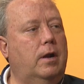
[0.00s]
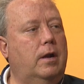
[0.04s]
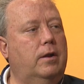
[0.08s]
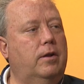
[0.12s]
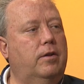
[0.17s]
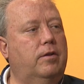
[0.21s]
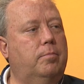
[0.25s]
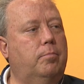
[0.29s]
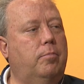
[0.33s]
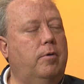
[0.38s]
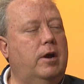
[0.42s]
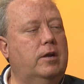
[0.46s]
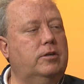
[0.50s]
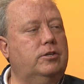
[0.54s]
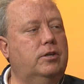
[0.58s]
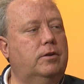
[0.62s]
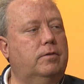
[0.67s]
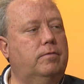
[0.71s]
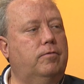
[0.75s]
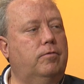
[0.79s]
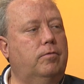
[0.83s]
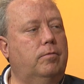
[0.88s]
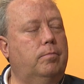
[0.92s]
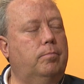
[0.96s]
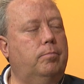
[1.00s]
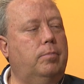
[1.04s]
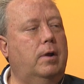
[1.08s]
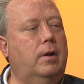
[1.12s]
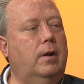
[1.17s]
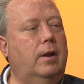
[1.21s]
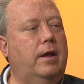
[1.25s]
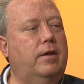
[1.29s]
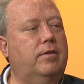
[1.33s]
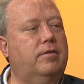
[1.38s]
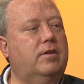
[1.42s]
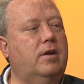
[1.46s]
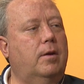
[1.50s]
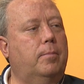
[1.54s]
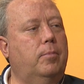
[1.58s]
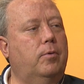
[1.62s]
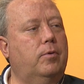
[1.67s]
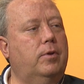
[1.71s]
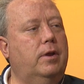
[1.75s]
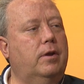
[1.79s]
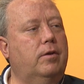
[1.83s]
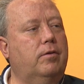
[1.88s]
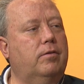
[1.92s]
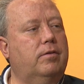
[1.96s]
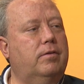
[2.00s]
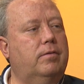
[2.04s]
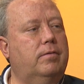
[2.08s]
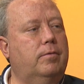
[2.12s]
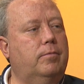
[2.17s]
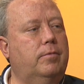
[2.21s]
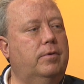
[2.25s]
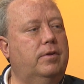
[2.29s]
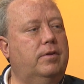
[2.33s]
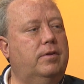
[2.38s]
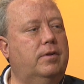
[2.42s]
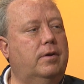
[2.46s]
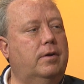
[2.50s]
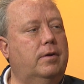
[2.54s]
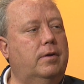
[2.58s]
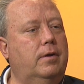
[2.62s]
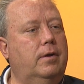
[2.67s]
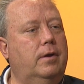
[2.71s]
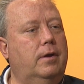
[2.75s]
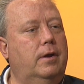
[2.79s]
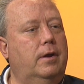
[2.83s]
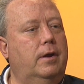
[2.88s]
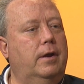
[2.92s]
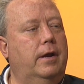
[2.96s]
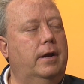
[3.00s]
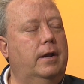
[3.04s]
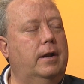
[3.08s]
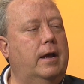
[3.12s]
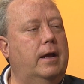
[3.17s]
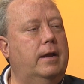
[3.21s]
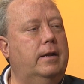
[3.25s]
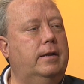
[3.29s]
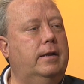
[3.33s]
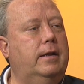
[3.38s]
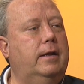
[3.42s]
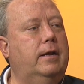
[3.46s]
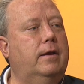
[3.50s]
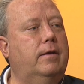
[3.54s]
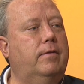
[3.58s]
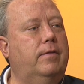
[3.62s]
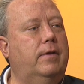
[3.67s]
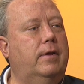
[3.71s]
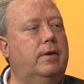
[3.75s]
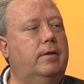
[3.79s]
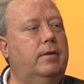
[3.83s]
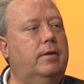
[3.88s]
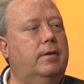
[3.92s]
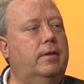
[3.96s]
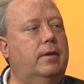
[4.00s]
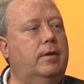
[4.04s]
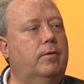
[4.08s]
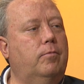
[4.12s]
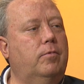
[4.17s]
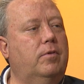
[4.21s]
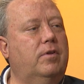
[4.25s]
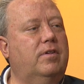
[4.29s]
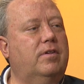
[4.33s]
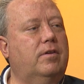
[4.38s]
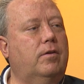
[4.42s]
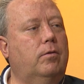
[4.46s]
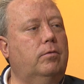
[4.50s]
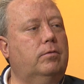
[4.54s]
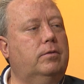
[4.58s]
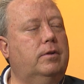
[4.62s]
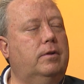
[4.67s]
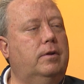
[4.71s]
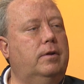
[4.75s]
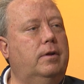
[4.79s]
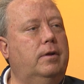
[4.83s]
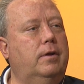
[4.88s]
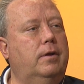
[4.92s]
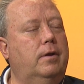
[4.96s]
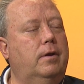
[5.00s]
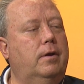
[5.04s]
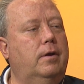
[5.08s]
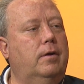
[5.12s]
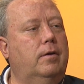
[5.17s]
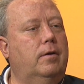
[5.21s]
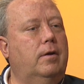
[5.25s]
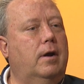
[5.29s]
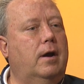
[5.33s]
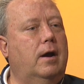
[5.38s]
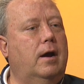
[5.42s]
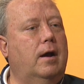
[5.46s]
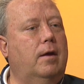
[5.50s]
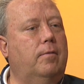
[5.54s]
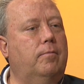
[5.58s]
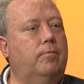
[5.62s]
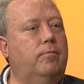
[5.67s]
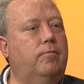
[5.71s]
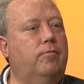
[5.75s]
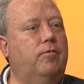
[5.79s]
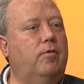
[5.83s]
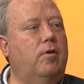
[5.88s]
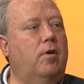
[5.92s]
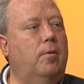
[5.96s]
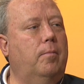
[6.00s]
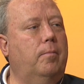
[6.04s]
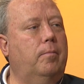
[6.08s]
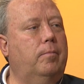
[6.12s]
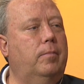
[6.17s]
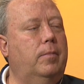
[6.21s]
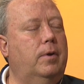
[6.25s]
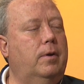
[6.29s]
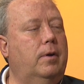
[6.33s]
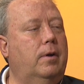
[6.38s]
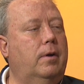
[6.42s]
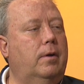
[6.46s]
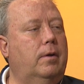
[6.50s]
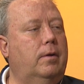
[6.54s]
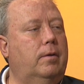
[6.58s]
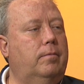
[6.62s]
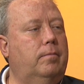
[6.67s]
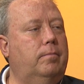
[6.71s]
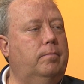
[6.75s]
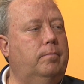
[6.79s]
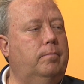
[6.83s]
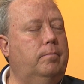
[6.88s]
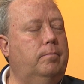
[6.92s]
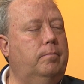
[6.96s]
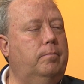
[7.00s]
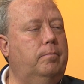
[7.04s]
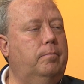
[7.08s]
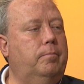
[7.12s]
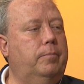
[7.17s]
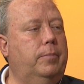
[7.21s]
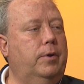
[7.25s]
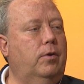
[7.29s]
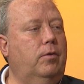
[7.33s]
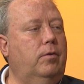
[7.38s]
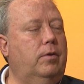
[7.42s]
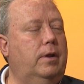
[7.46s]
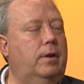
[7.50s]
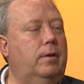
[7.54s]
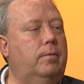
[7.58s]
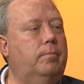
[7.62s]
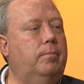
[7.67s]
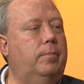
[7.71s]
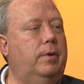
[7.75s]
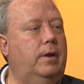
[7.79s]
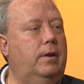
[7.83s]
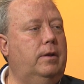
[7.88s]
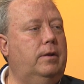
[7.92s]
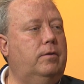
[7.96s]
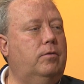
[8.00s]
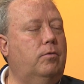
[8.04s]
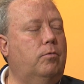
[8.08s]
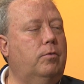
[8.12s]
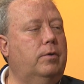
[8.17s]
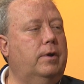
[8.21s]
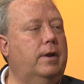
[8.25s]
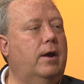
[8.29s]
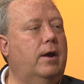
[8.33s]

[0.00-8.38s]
on this project for probably the last couple of years. It was an idea that resulted from building being torn